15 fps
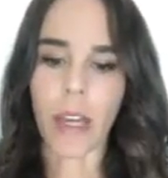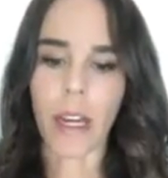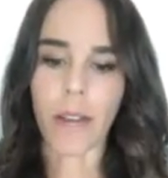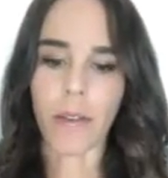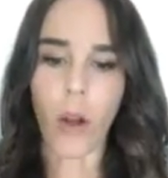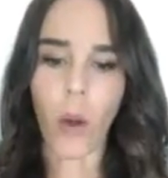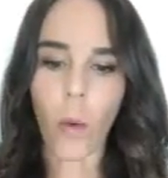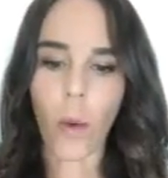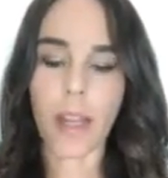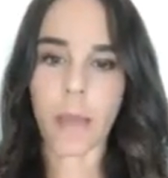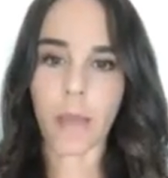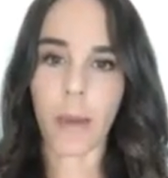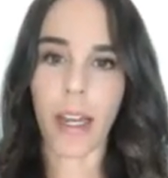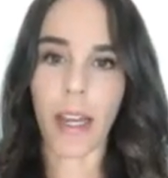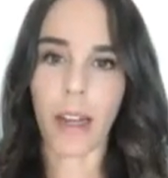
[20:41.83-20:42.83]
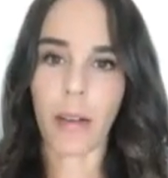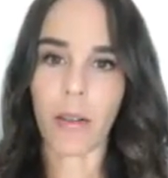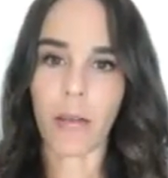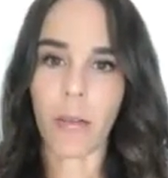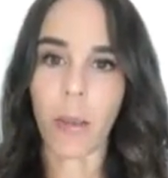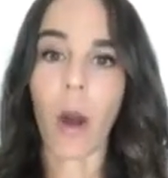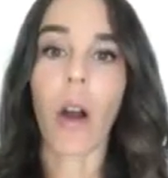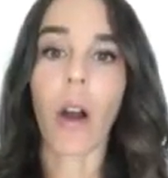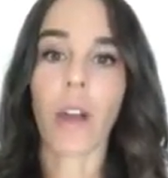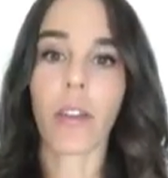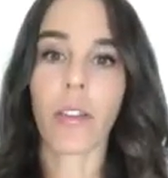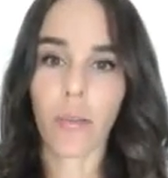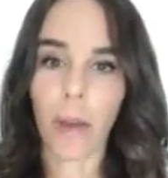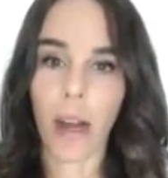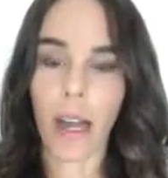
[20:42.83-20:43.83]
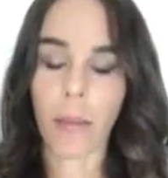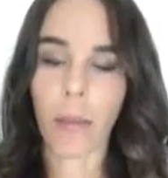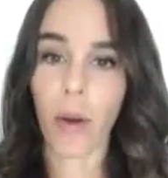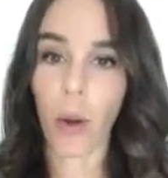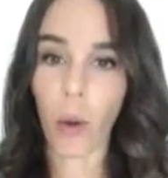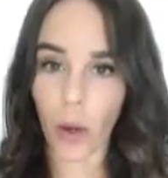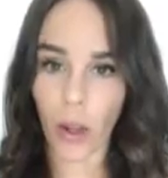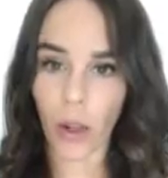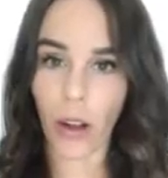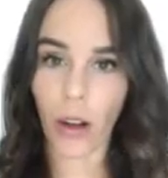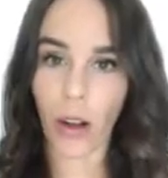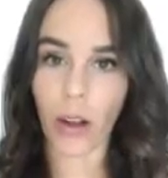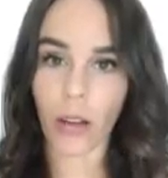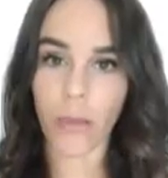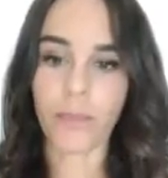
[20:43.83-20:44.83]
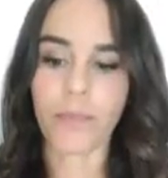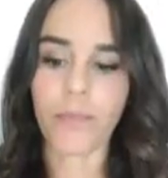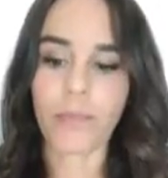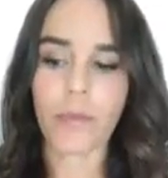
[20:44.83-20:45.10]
have always been part of my protocol